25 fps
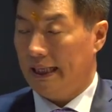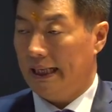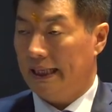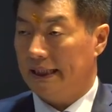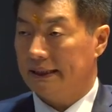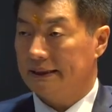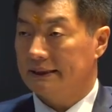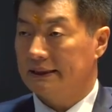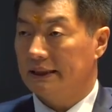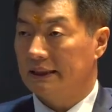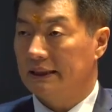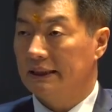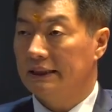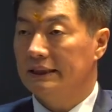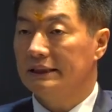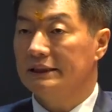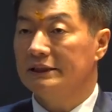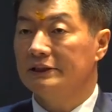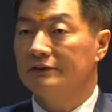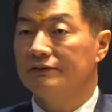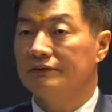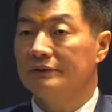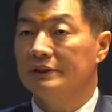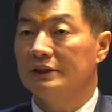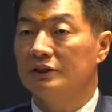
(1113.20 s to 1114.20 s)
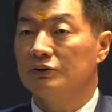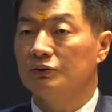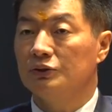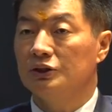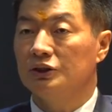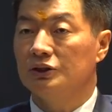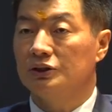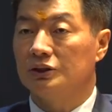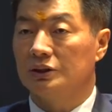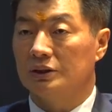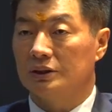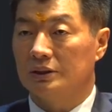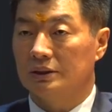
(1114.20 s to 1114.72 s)
as the least free
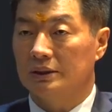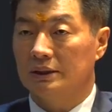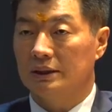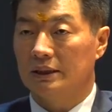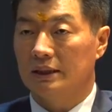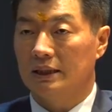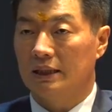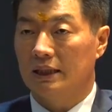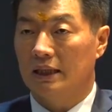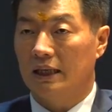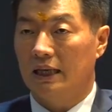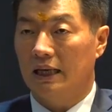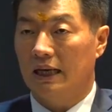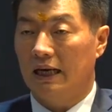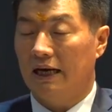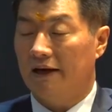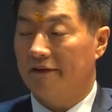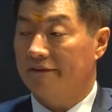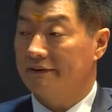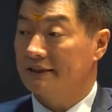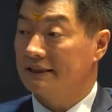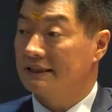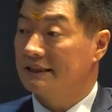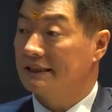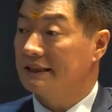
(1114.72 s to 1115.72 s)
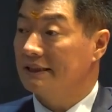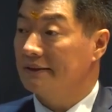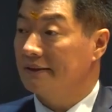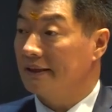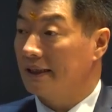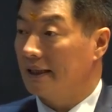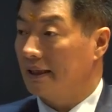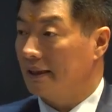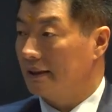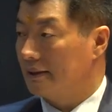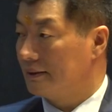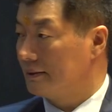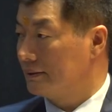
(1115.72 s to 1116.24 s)
region after
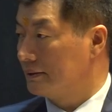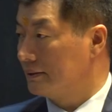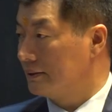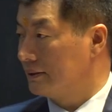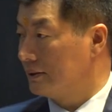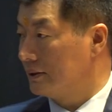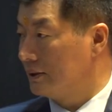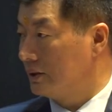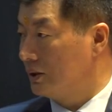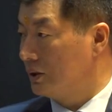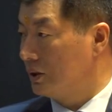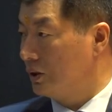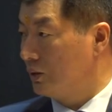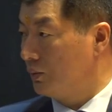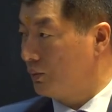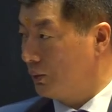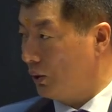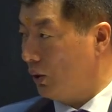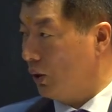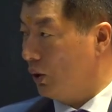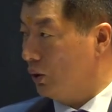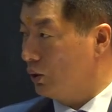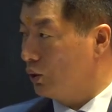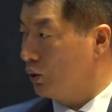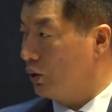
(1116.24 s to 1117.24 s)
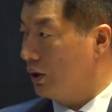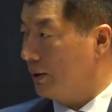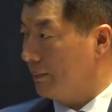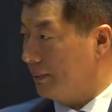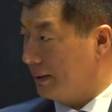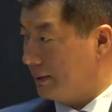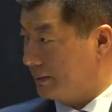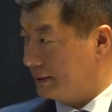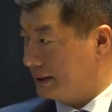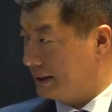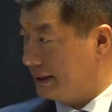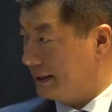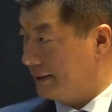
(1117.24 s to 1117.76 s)
Syria. We all know
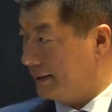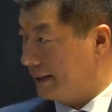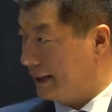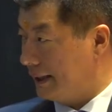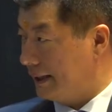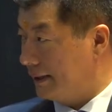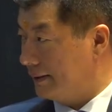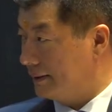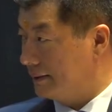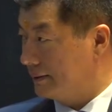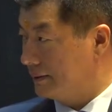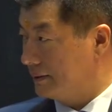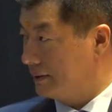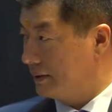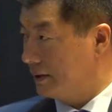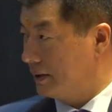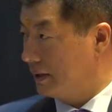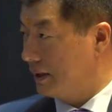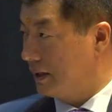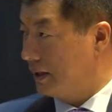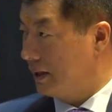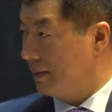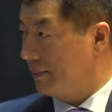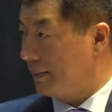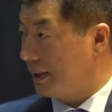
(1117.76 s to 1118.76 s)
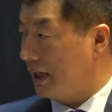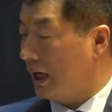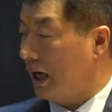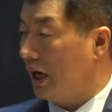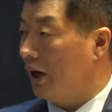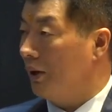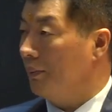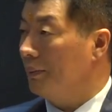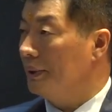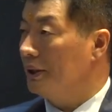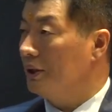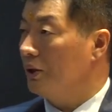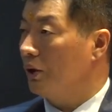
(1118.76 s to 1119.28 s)
about Syria. But
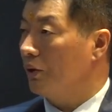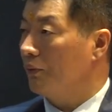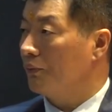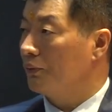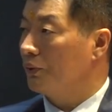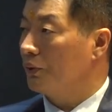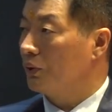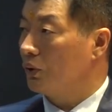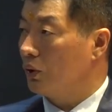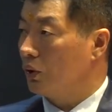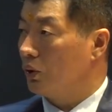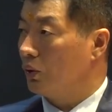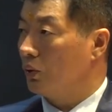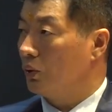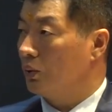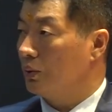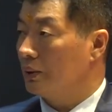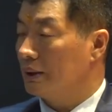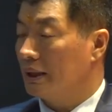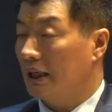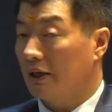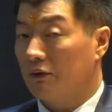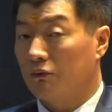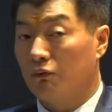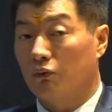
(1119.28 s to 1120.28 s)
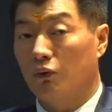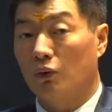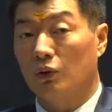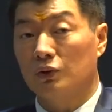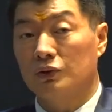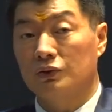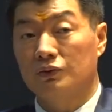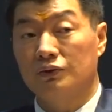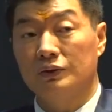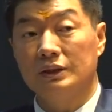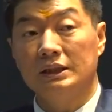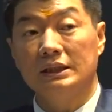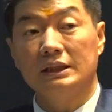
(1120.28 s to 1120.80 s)
how many of you know that for
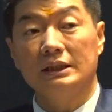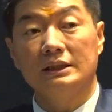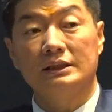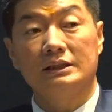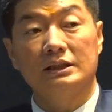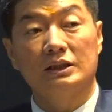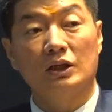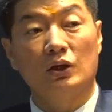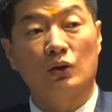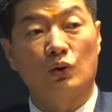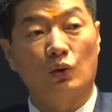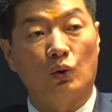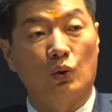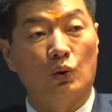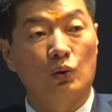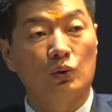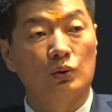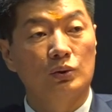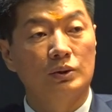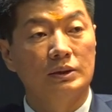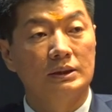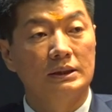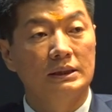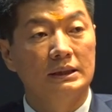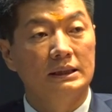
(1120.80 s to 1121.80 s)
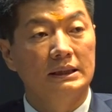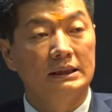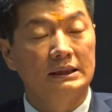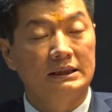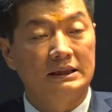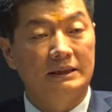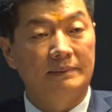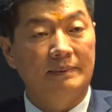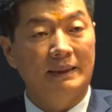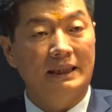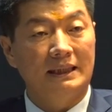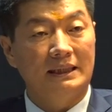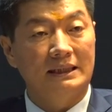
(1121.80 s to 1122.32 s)
3 years in a row,
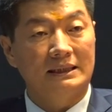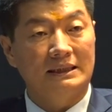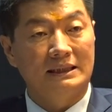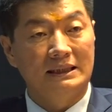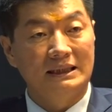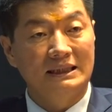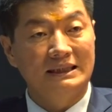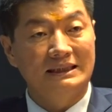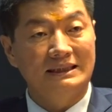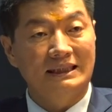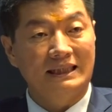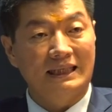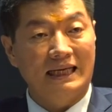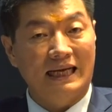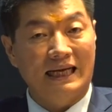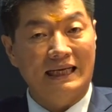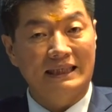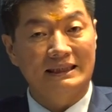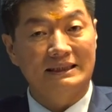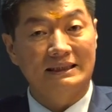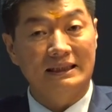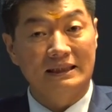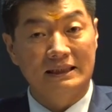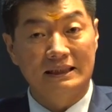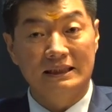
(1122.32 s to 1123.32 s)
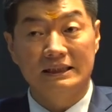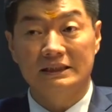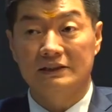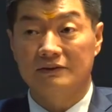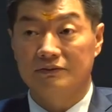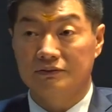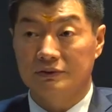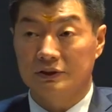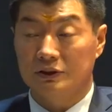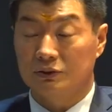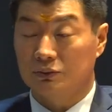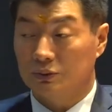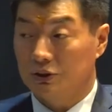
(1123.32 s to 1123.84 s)
Tibet is listed as the least
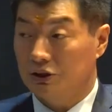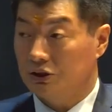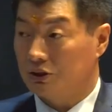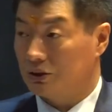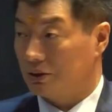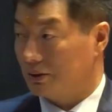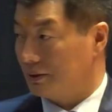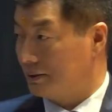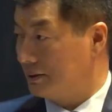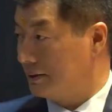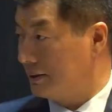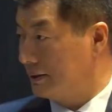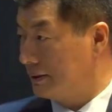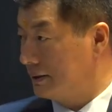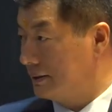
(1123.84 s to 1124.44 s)
free region,